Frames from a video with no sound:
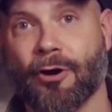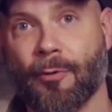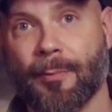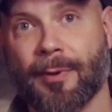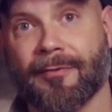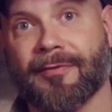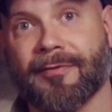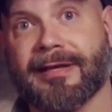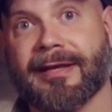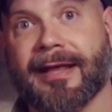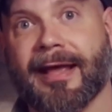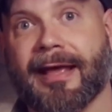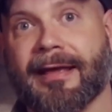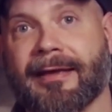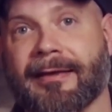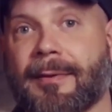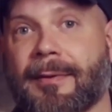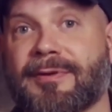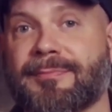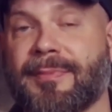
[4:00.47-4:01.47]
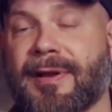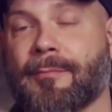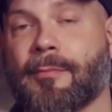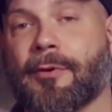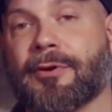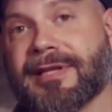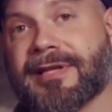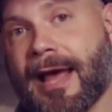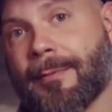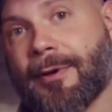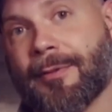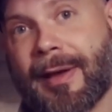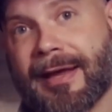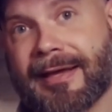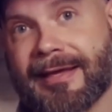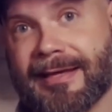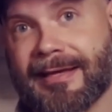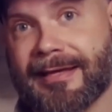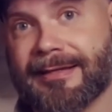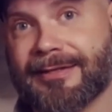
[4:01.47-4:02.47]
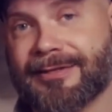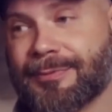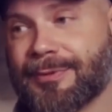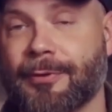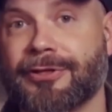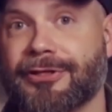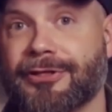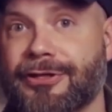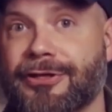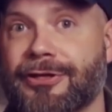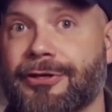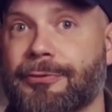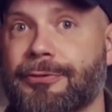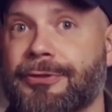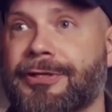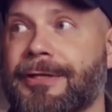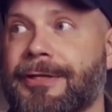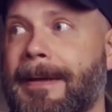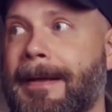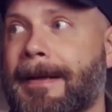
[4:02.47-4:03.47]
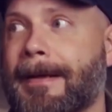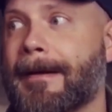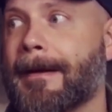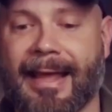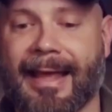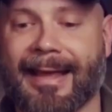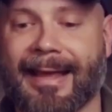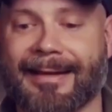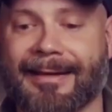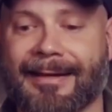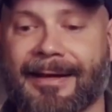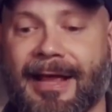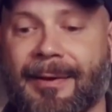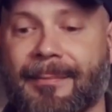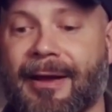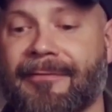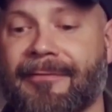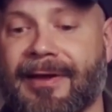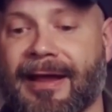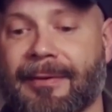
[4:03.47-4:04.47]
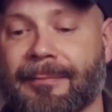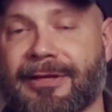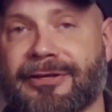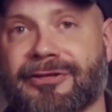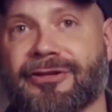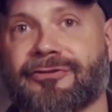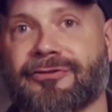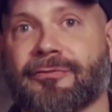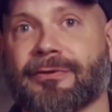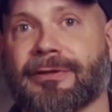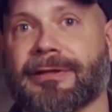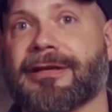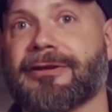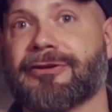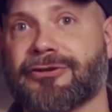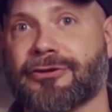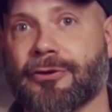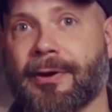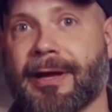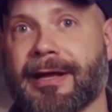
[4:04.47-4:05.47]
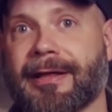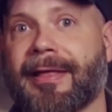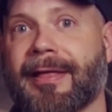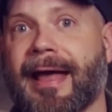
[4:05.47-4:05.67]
home every day. I'm spending more time with my kids, which is huge. And yeah, my family is just really enjoying